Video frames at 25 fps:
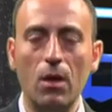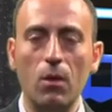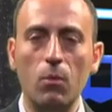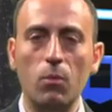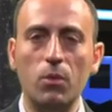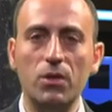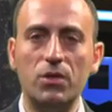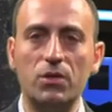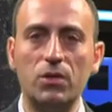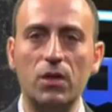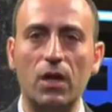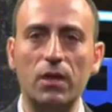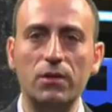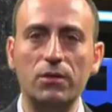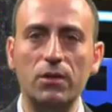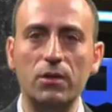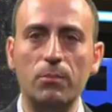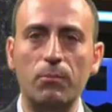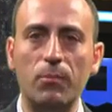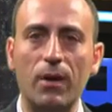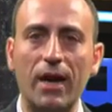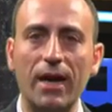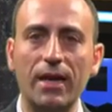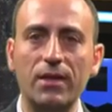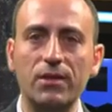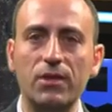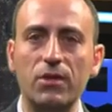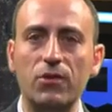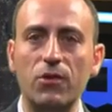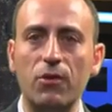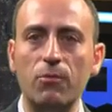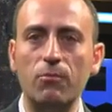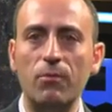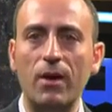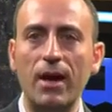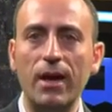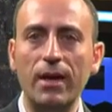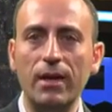We started by
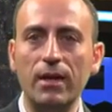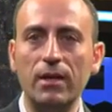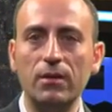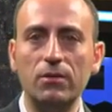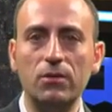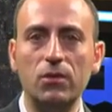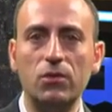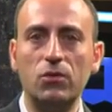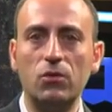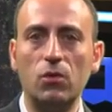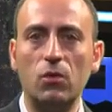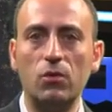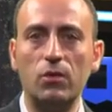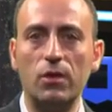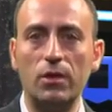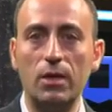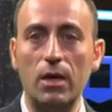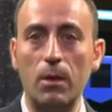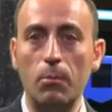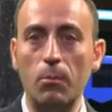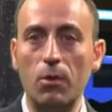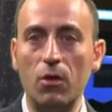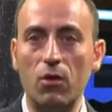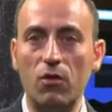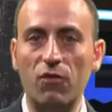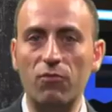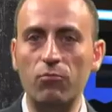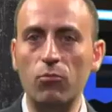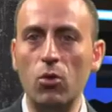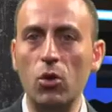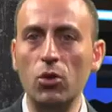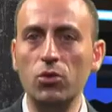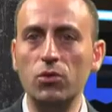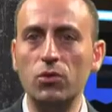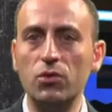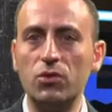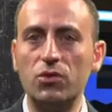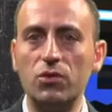determining the total number of
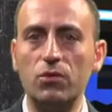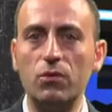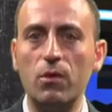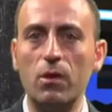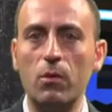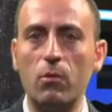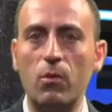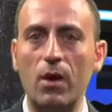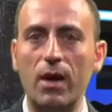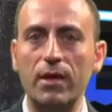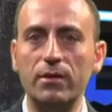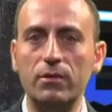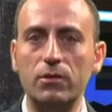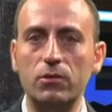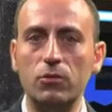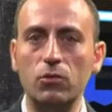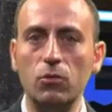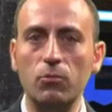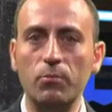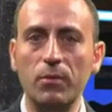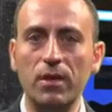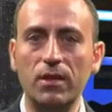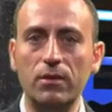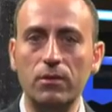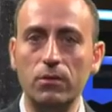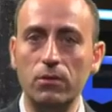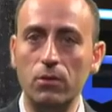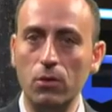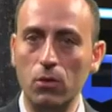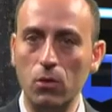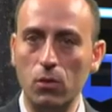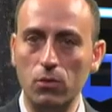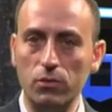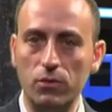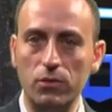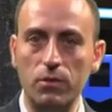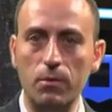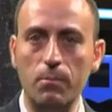modules required to meet the
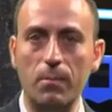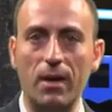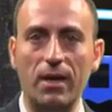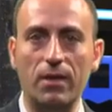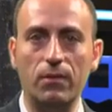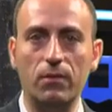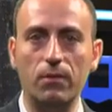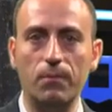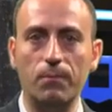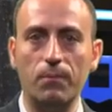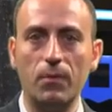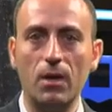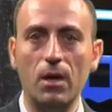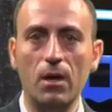load demand.